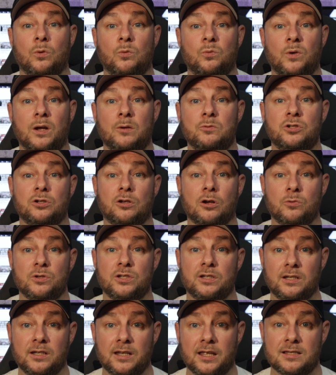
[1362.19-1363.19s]
Where would you go
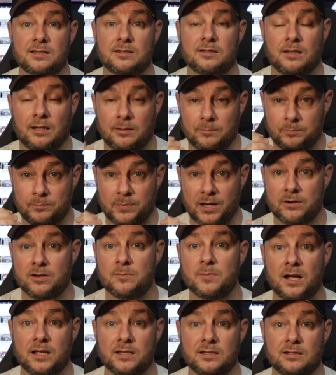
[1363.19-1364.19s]
with your lists? Bearing
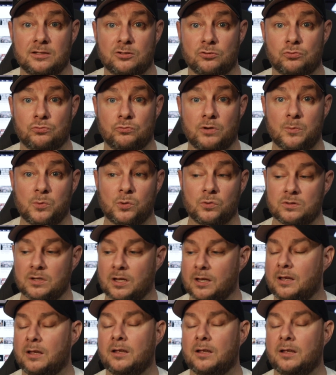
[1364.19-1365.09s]
in mind, this is just Rebels.